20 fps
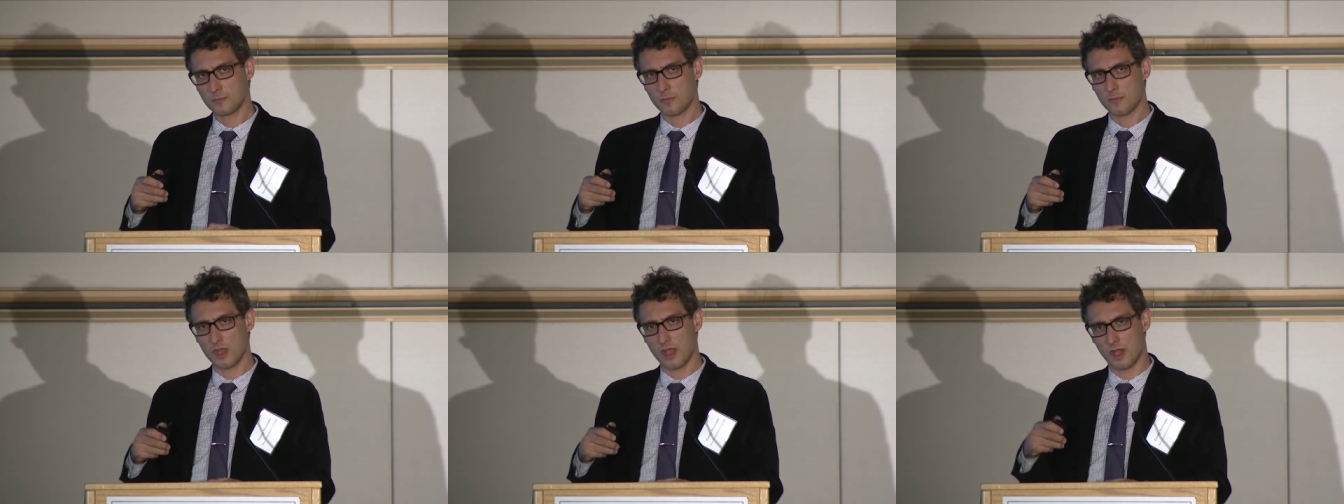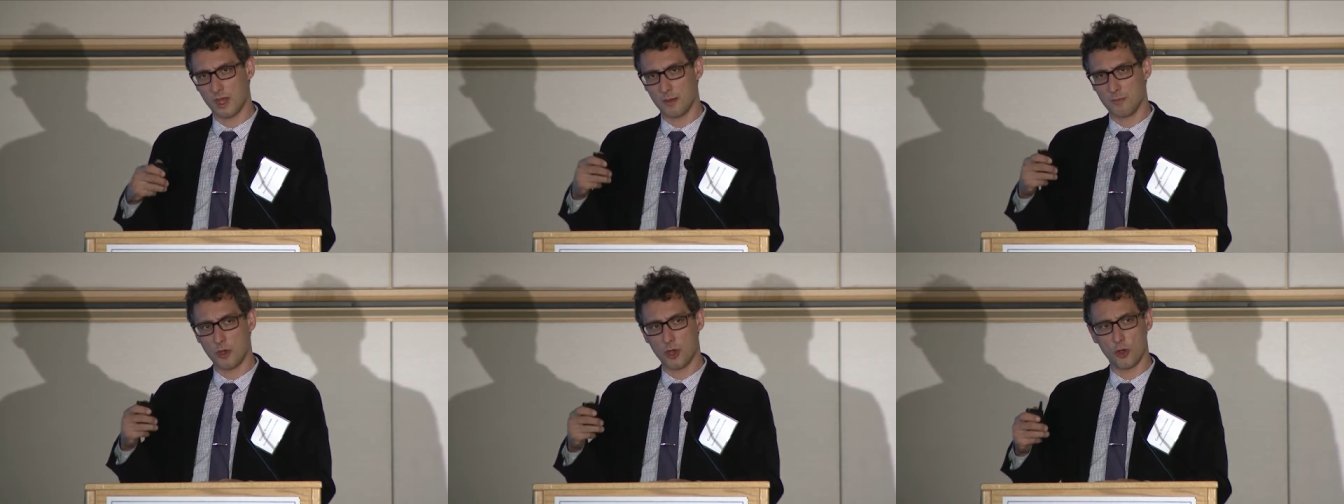
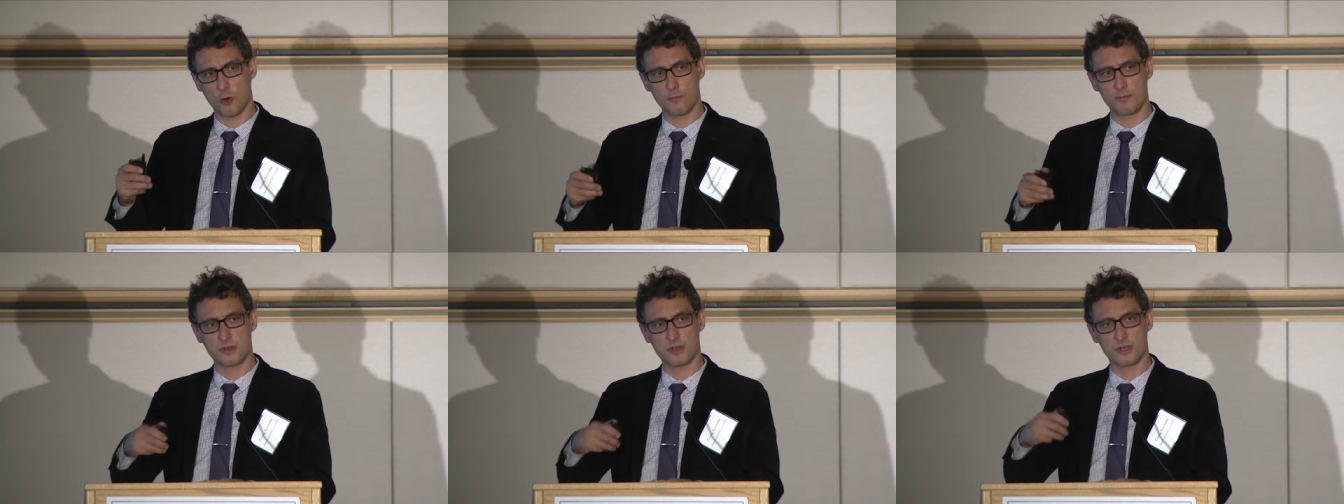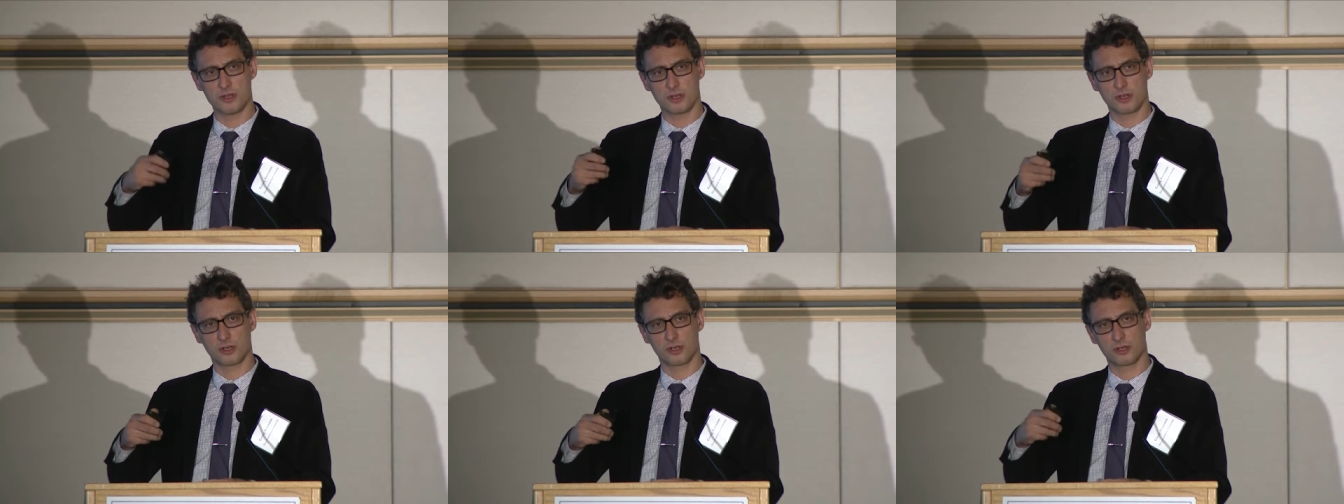
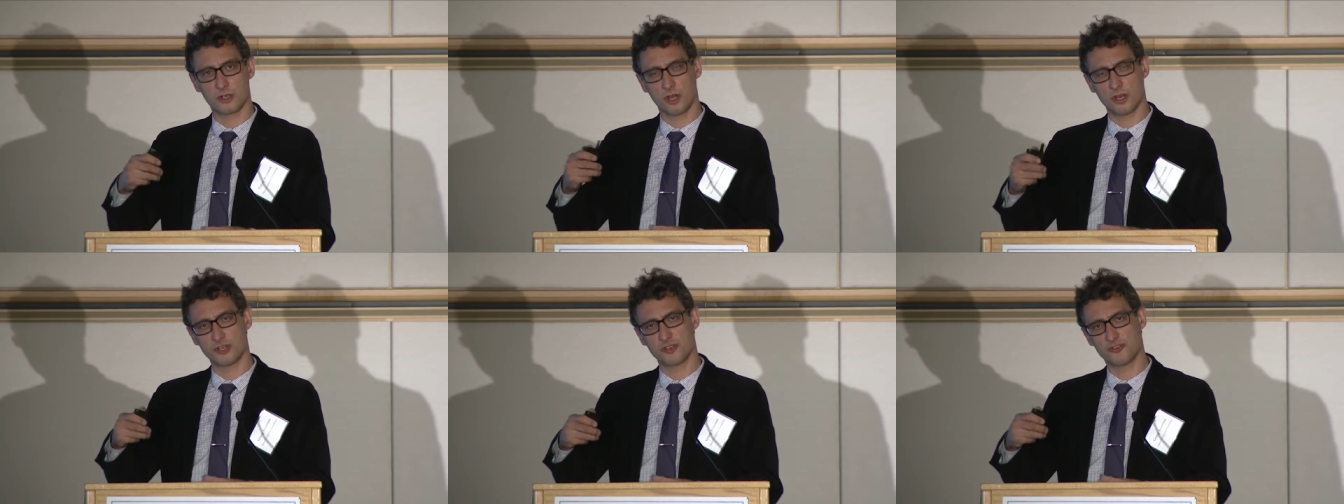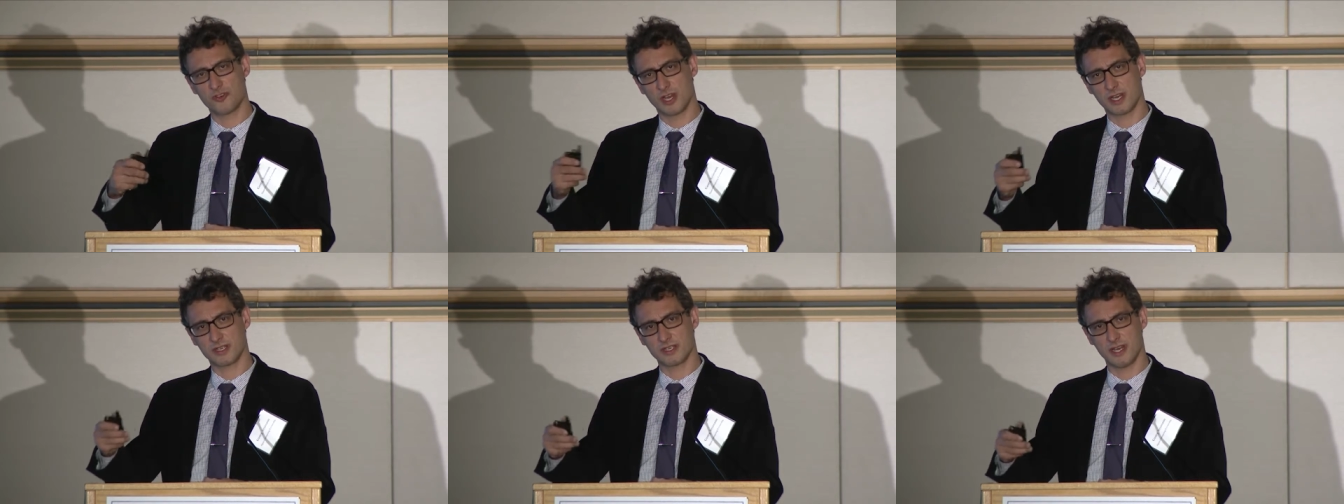open
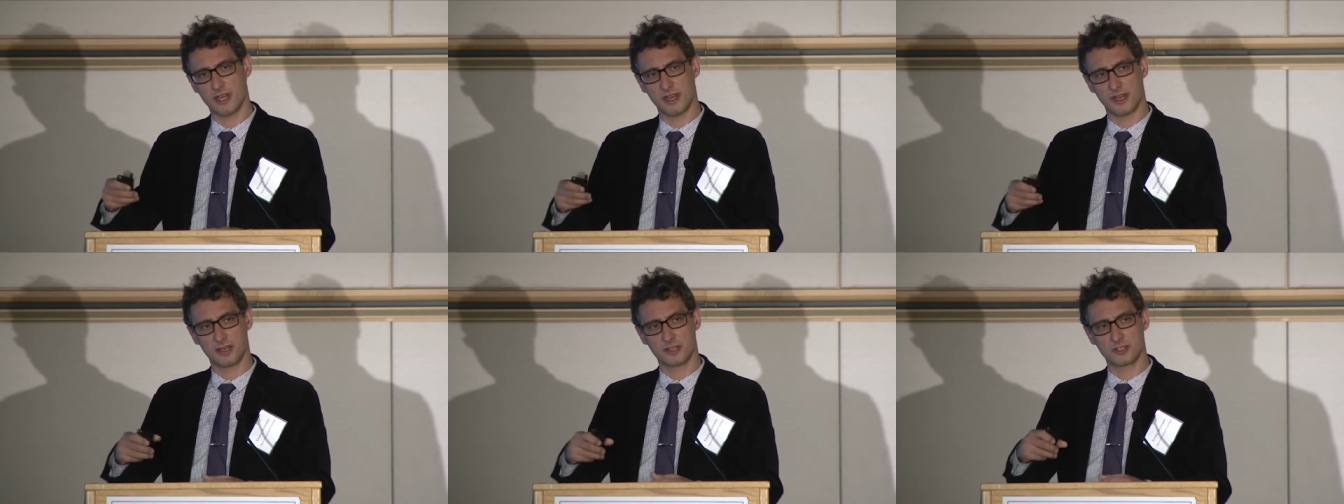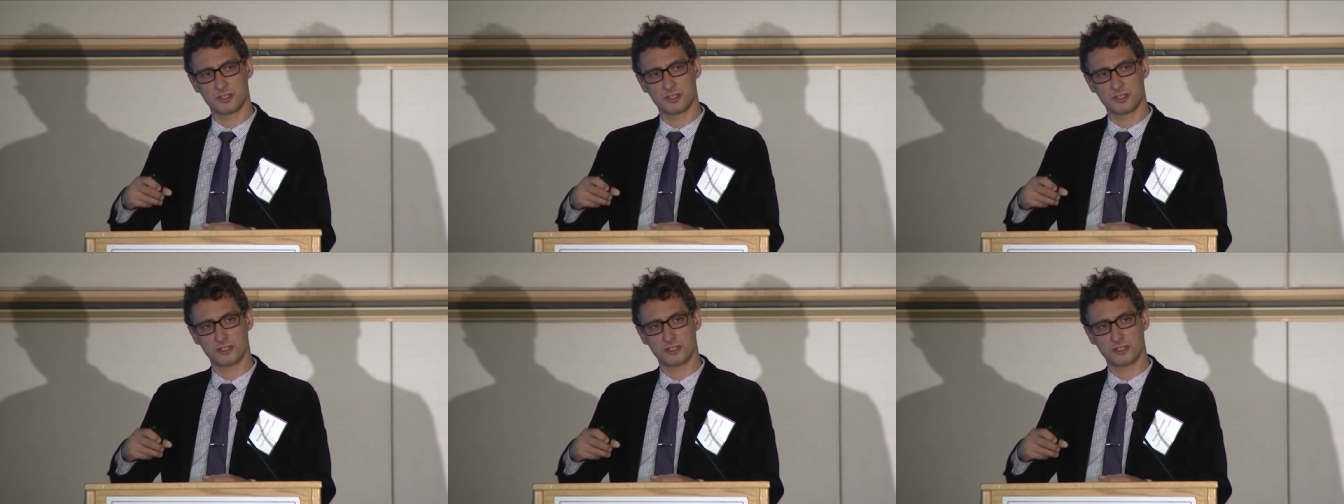contracting